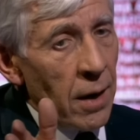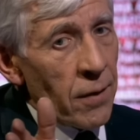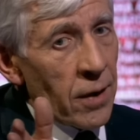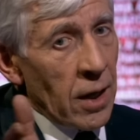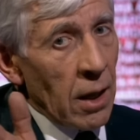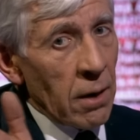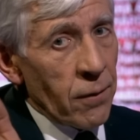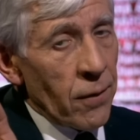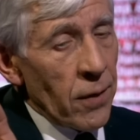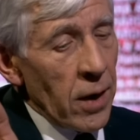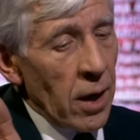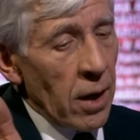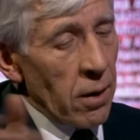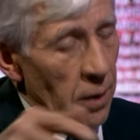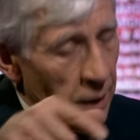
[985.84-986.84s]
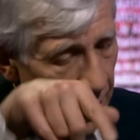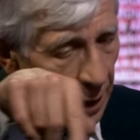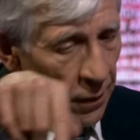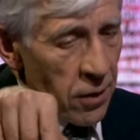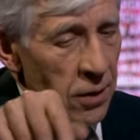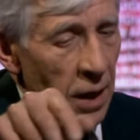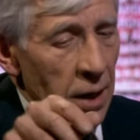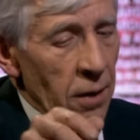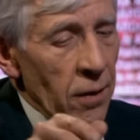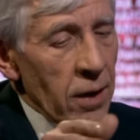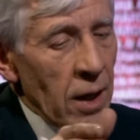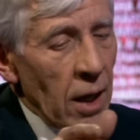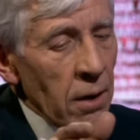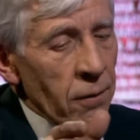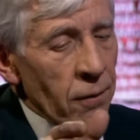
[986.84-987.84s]
the Gulf, and the other side of the
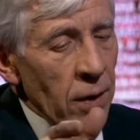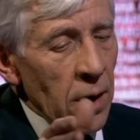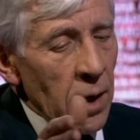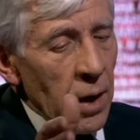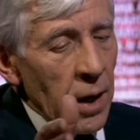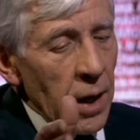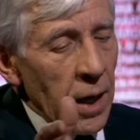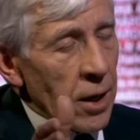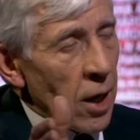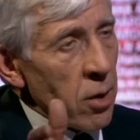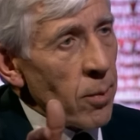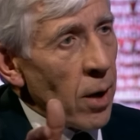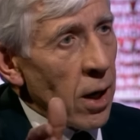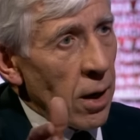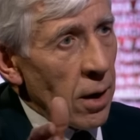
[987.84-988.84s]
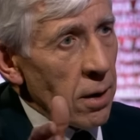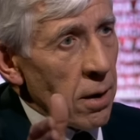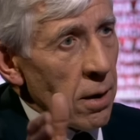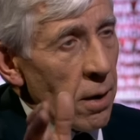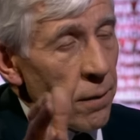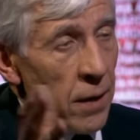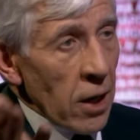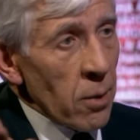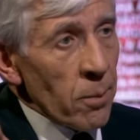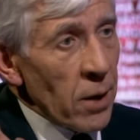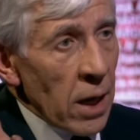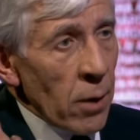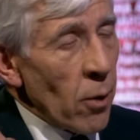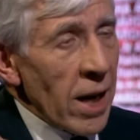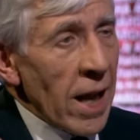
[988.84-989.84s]
Gulf, in Oman, they're
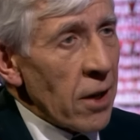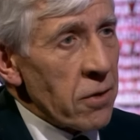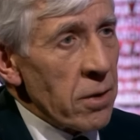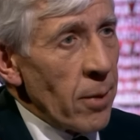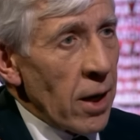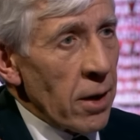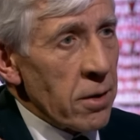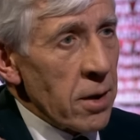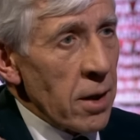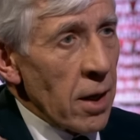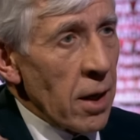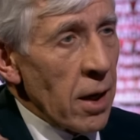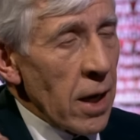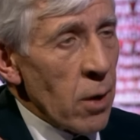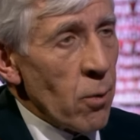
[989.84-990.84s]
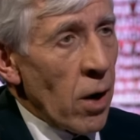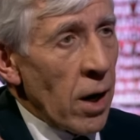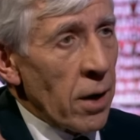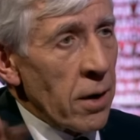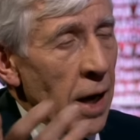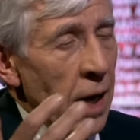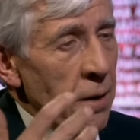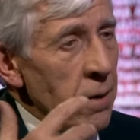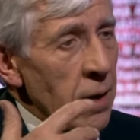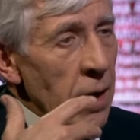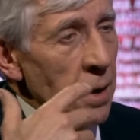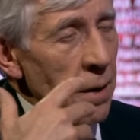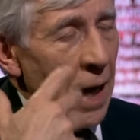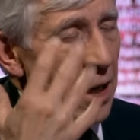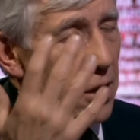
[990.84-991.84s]
completely relaxed about Iran and
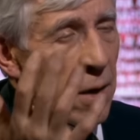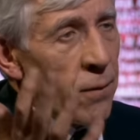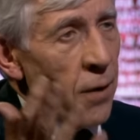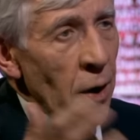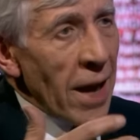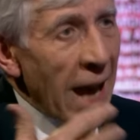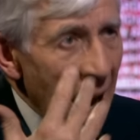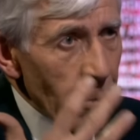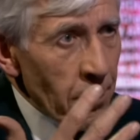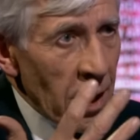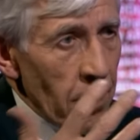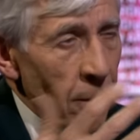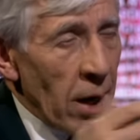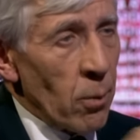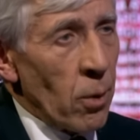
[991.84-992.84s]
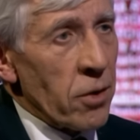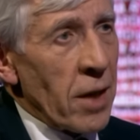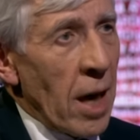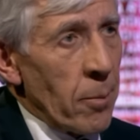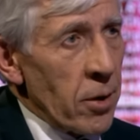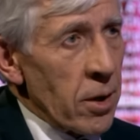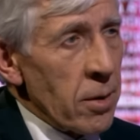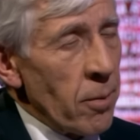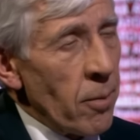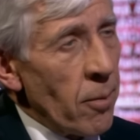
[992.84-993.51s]
actually very happy about what's happened.